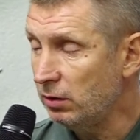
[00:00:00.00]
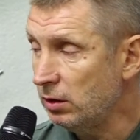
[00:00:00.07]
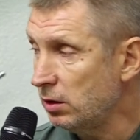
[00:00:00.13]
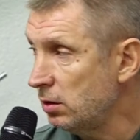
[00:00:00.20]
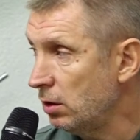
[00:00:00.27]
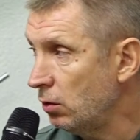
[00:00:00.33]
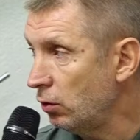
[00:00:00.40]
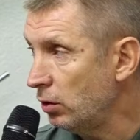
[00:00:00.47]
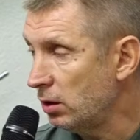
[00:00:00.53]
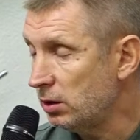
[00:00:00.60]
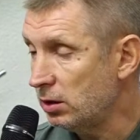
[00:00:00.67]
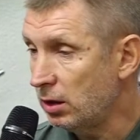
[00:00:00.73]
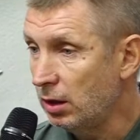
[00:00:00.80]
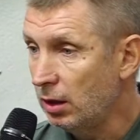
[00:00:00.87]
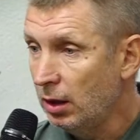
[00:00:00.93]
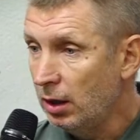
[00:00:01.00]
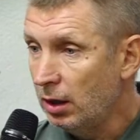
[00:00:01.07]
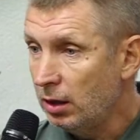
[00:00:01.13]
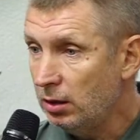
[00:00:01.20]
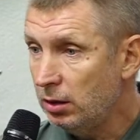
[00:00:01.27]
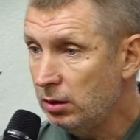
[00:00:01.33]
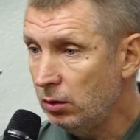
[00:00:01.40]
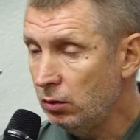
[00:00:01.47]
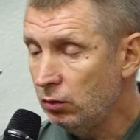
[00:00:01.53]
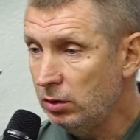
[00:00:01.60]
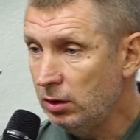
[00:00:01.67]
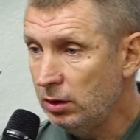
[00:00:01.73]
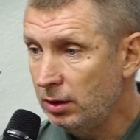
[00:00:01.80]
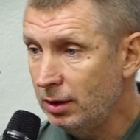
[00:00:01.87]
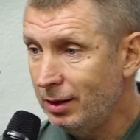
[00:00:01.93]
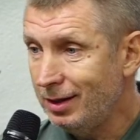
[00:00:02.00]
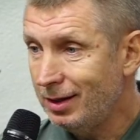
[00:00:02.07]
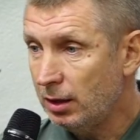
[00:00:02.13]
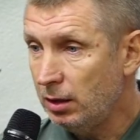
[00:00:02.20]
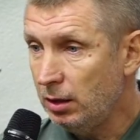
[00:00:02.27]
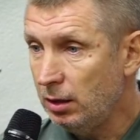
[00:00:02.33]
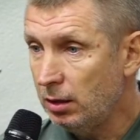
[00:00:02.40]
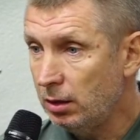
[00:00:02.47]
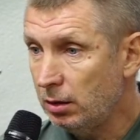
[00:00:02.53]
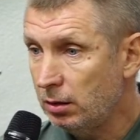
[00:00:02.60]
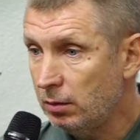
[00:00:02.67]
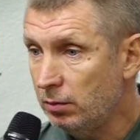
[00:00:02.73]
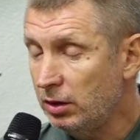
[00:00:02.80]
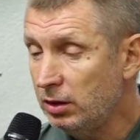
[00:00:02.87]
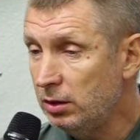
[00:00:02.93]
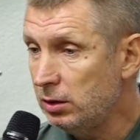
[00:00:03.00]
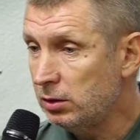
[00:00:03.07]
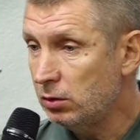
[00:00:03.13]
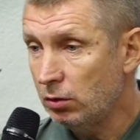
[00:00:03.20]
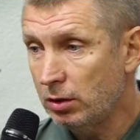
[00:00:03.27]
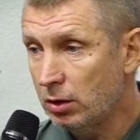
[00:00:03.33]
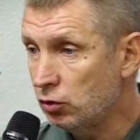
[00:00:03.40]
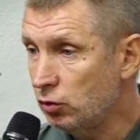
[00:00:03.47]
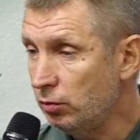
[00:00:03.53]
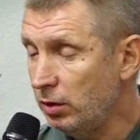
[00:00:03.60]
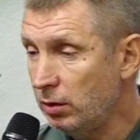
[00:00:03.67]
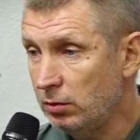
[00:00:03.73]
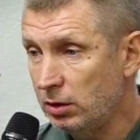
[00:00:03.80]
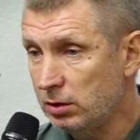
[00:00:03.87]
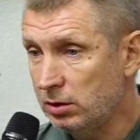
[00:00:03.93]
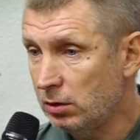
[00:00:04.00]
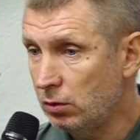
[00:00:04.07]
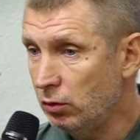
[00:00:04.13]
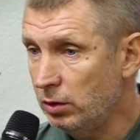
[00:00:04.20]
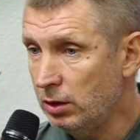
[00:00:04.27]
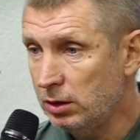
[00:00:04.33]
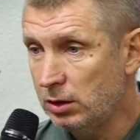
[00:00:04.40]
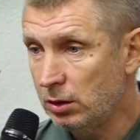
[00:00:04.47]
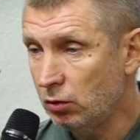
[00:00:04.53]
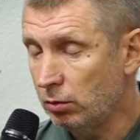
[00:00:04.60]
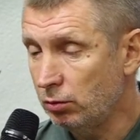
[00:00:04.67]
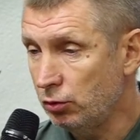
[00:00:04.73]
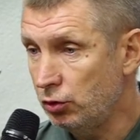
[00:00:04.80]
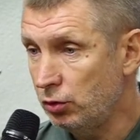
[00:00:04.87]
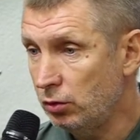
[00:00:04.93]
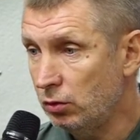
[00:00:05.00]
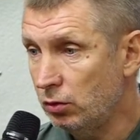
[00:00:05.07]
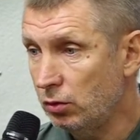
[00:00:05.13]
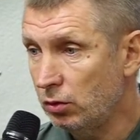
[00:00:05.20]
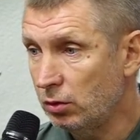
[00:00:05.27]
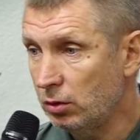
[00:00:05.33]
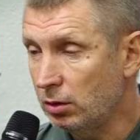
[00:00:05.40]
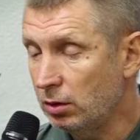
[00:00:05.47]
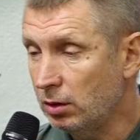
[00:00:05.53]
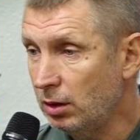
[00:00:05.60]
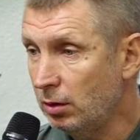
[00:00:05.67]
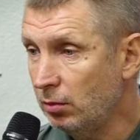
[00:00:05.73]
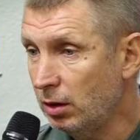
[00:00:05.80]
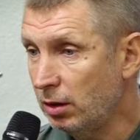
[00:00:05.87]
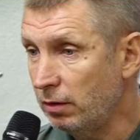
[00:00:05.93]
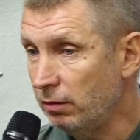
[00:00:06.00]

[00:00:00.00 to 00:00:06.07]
People address, but but but sometimes we find them alive because uh, there is just no uh, no uh, communication with them.